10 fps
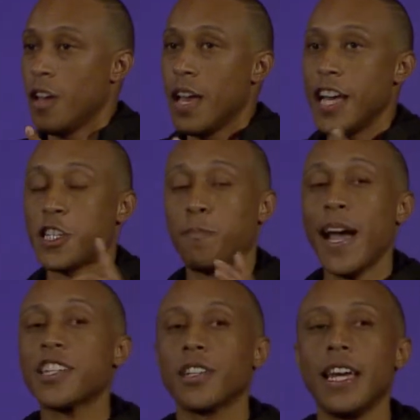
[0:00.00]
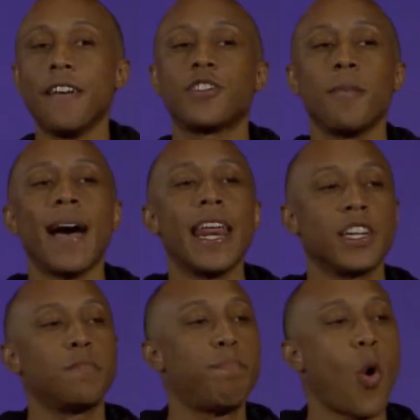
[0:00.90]
Especially if somebody
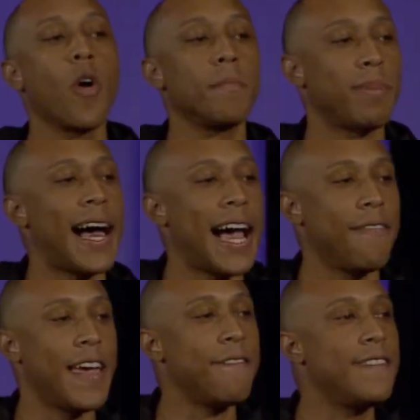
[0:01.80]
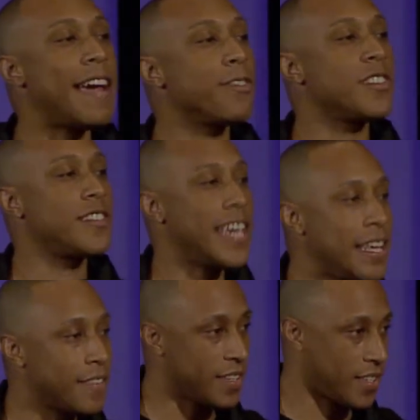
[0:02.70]
is born blind. They've never
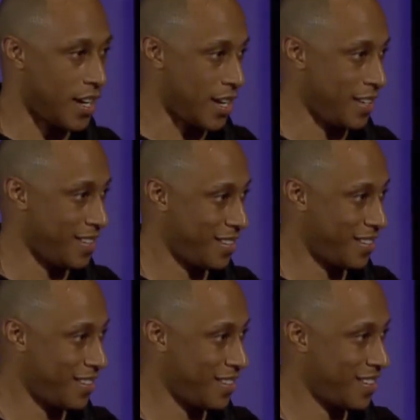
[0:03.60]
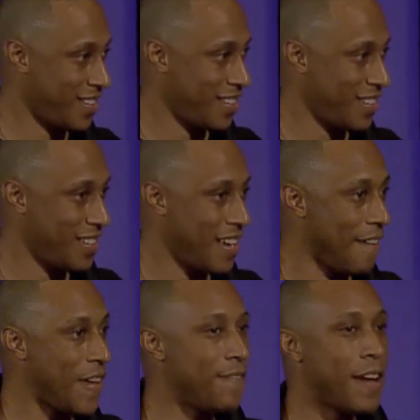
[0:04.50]
seen the sun.
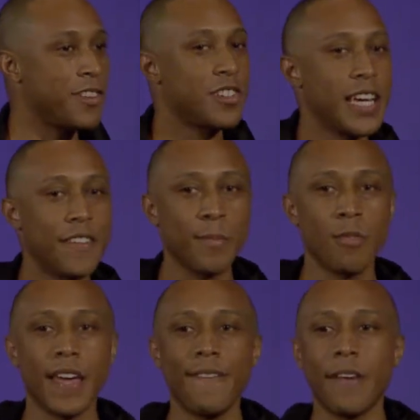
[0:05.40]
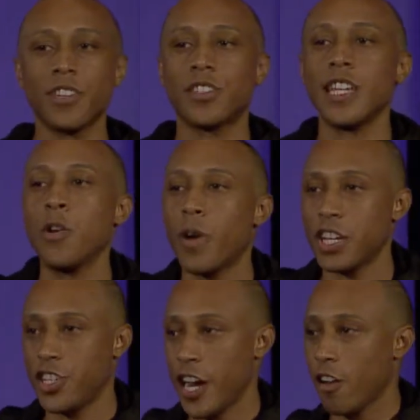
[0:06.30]
They've never seen the moon. They've never seen what a
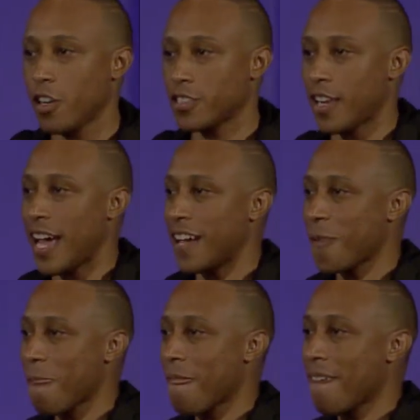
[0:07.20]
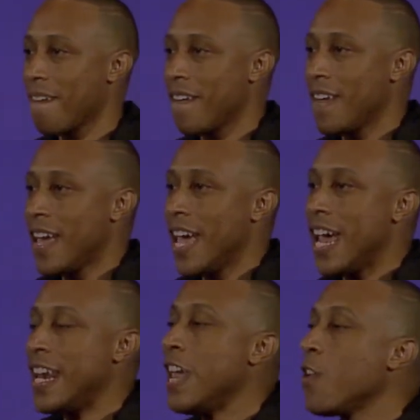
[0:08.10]
chair looks like.
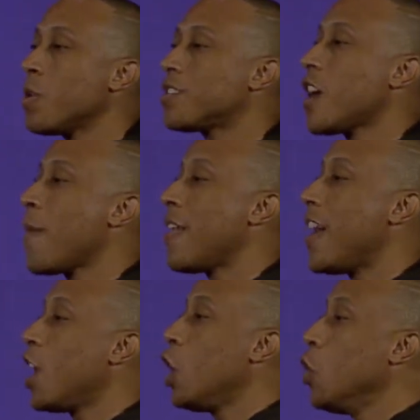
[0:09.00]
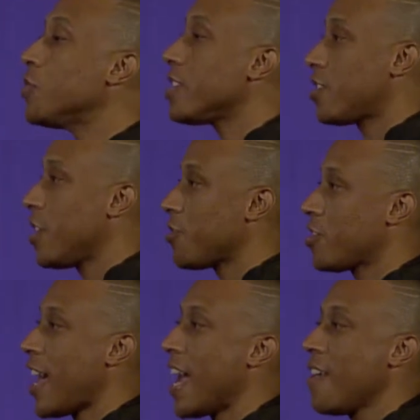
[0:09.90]
And even with somebody that loses their
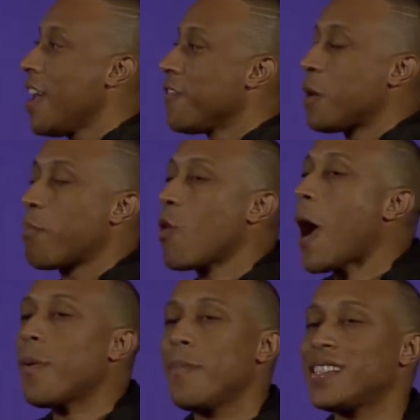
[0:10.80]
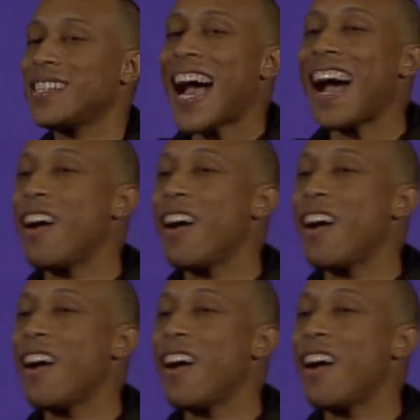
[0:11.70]
sight, the problem is not